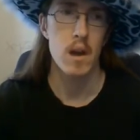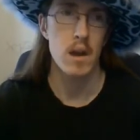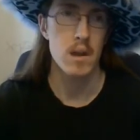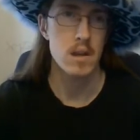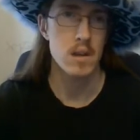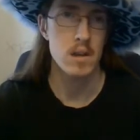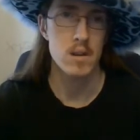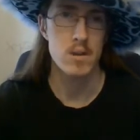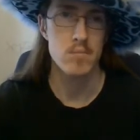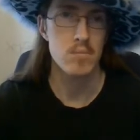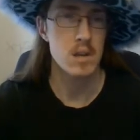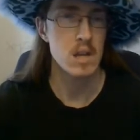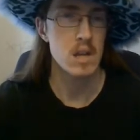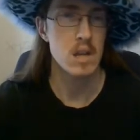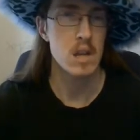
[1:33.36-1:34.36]
He could
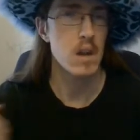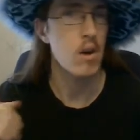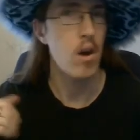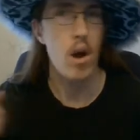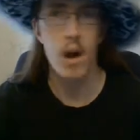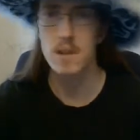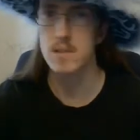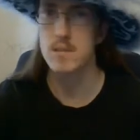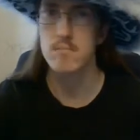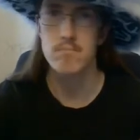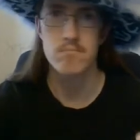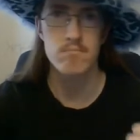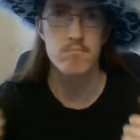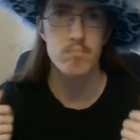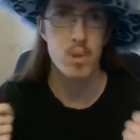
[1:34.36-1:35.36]
be an
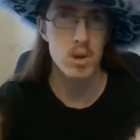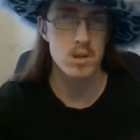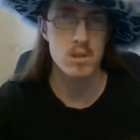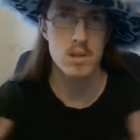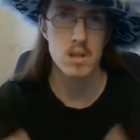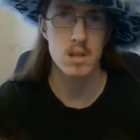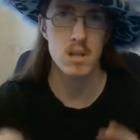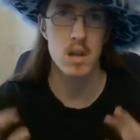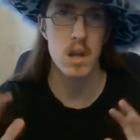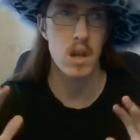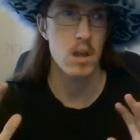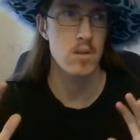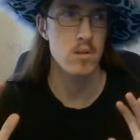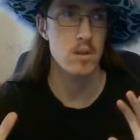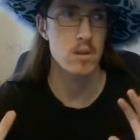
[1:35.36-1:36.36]
awesome person,
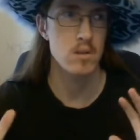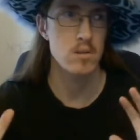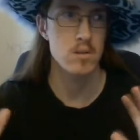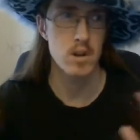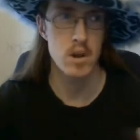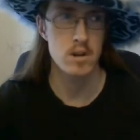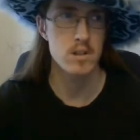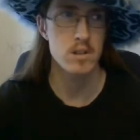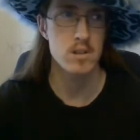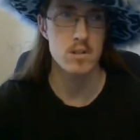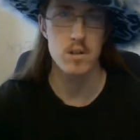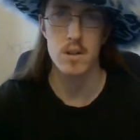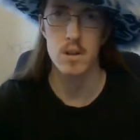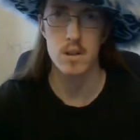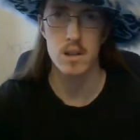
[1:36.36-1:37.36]
and the charges
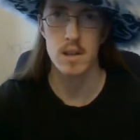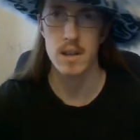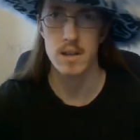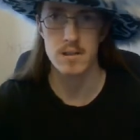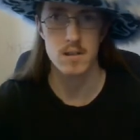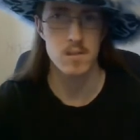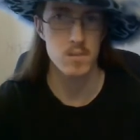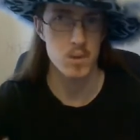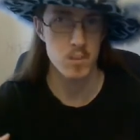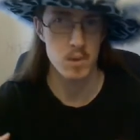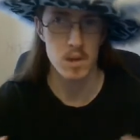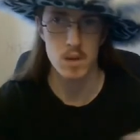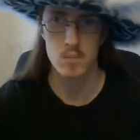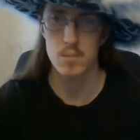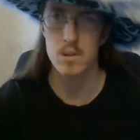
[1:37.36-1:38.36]
currently against him could be
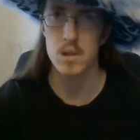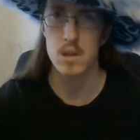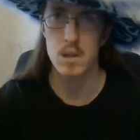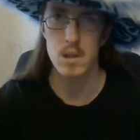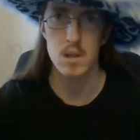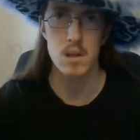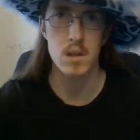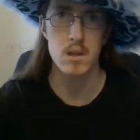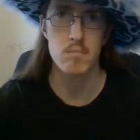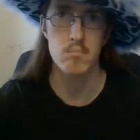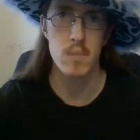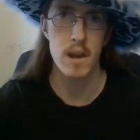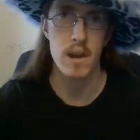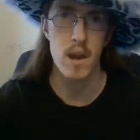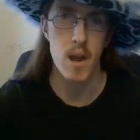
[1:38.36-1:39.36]
completely
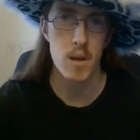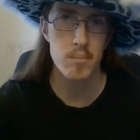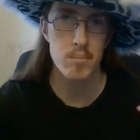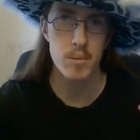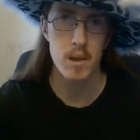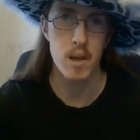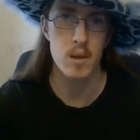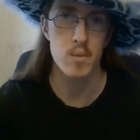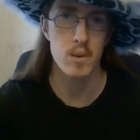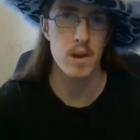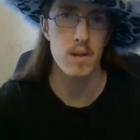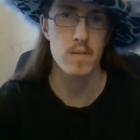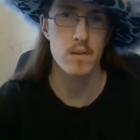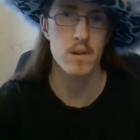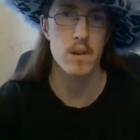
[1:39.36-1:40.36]
made up and
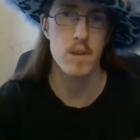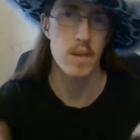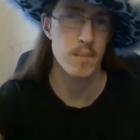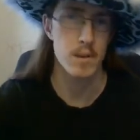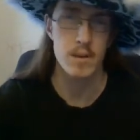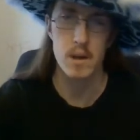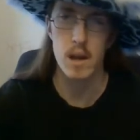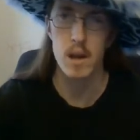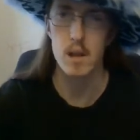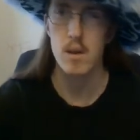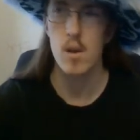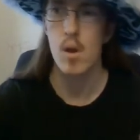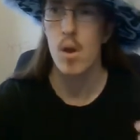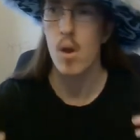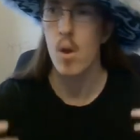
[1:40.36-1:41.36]
whatever, and that'd be great.
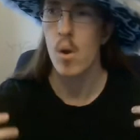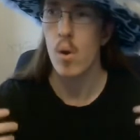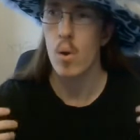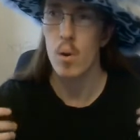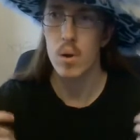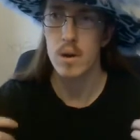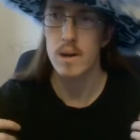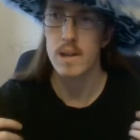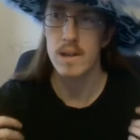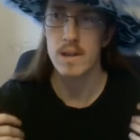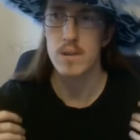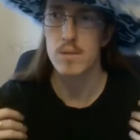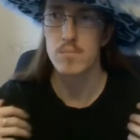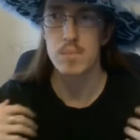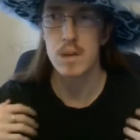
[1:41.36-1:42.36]
Or he
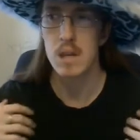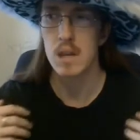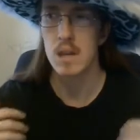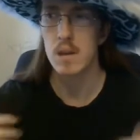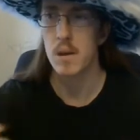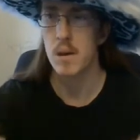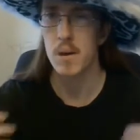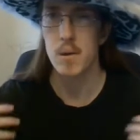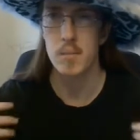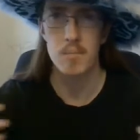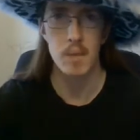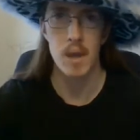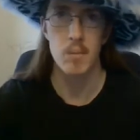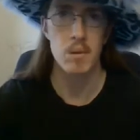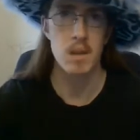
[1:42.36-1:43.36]
could be a
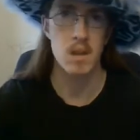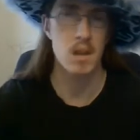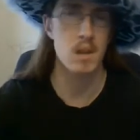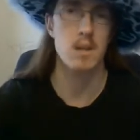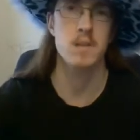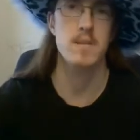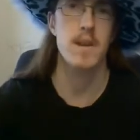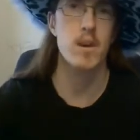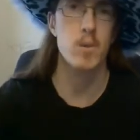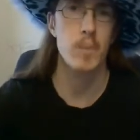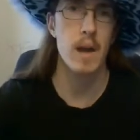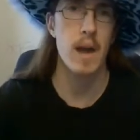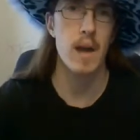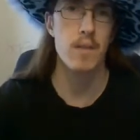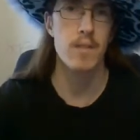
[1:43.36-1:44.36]
baby-eating
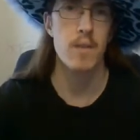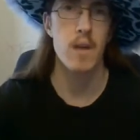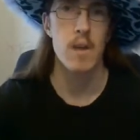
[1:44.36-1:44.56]
psychopath,